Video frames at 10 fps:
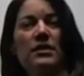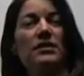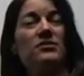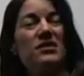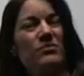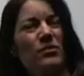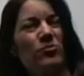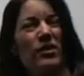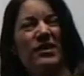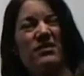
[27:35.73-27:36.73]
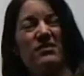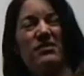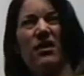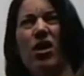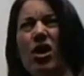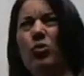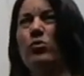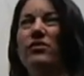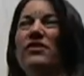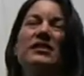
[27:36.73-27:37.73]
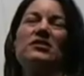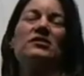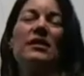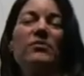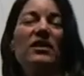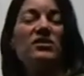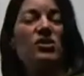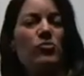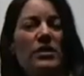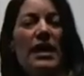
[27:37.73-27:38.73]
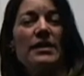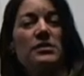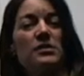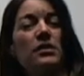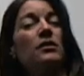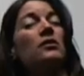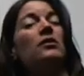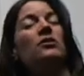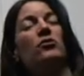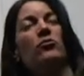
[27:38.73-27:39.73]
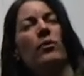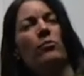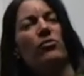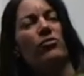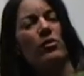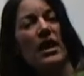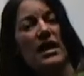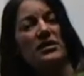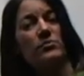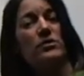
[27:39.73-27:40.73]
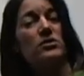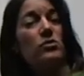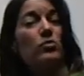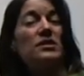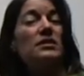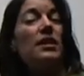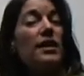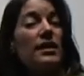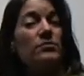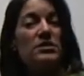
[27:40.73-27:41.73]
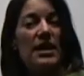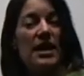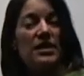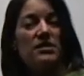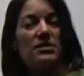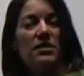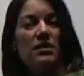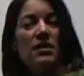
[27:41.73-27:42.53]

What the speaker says: Now sometimes we like to say, oh, well, that's the same thing as 3x. Now remember, 3x means 3 times x.